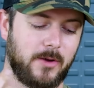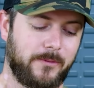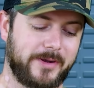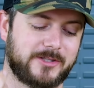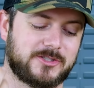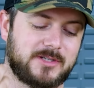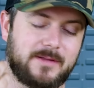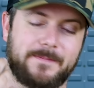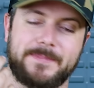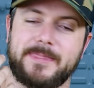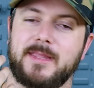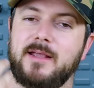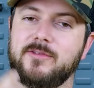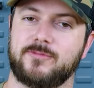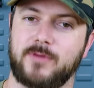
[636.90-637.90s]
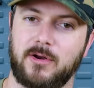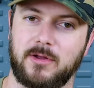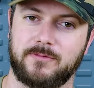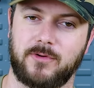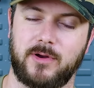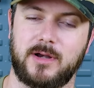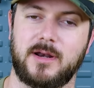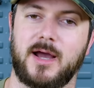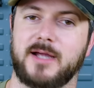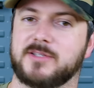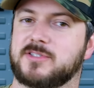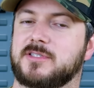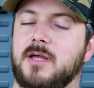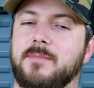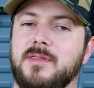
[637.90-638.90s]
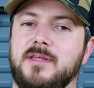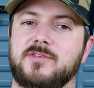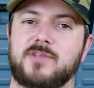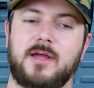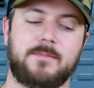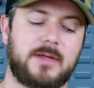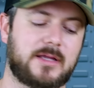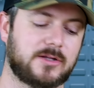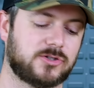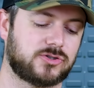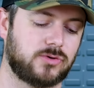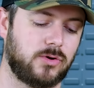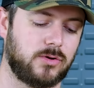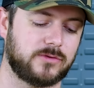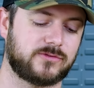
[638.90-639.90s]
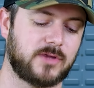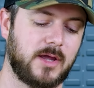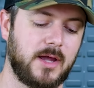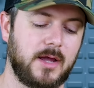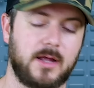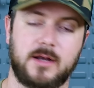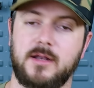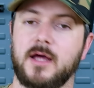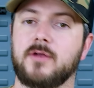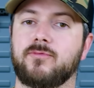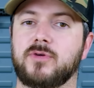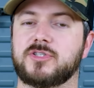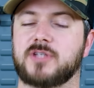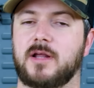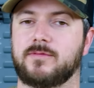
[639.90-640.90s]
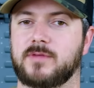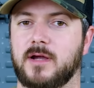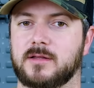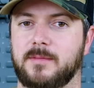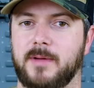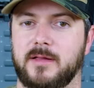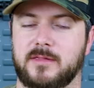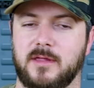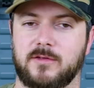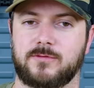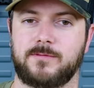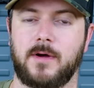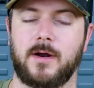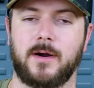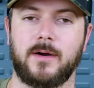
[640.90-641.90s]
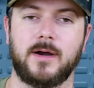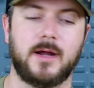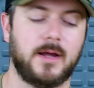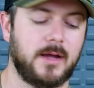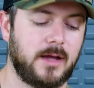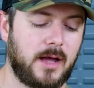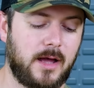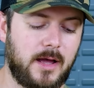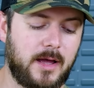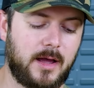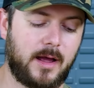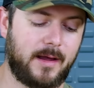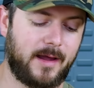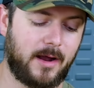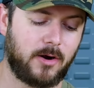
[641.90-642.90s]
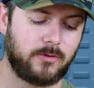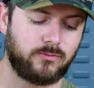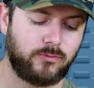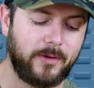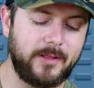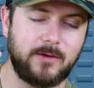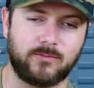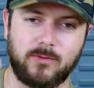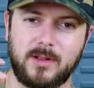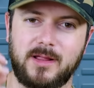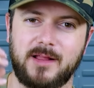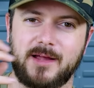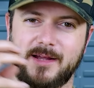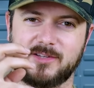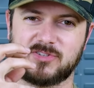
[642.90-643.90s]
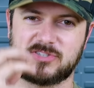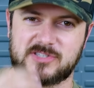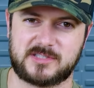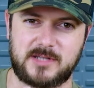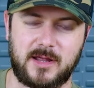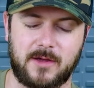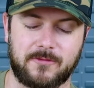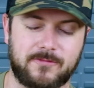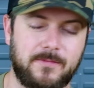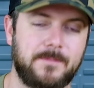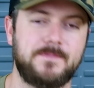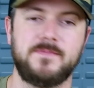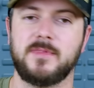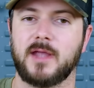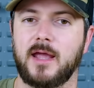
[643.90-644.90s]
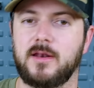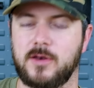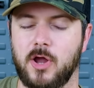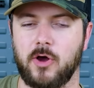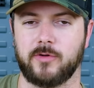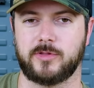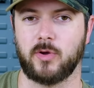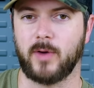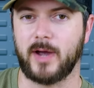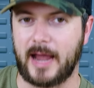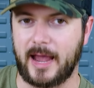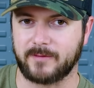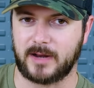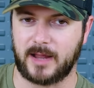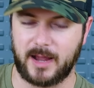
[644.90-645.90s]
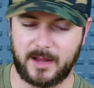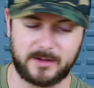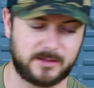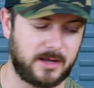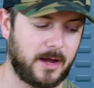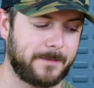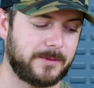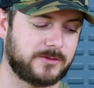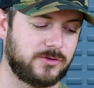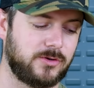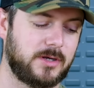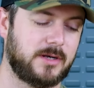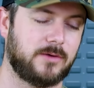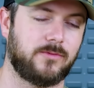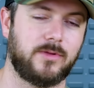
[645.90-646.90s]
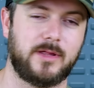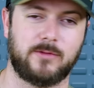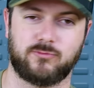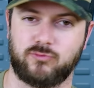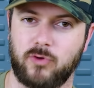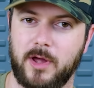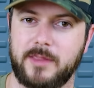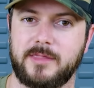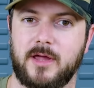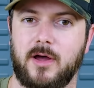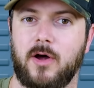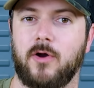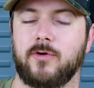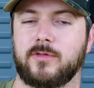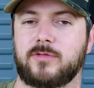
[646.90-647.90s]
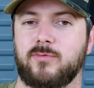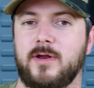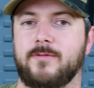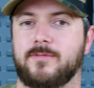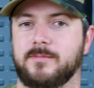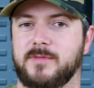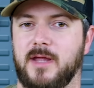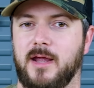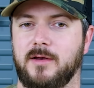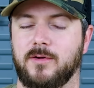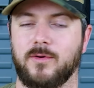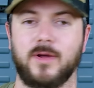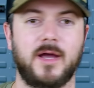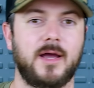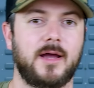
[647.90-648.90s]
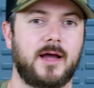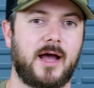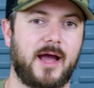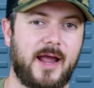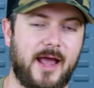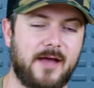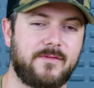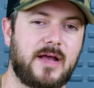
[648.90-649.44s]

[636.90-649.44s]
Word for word: which is very, very nice. Some of these ambi controls, none of which that I've talked about thus far, uh, are really, really like stiff. And no, though I haven't had the opportunity to really run the R3 from Daniel, I have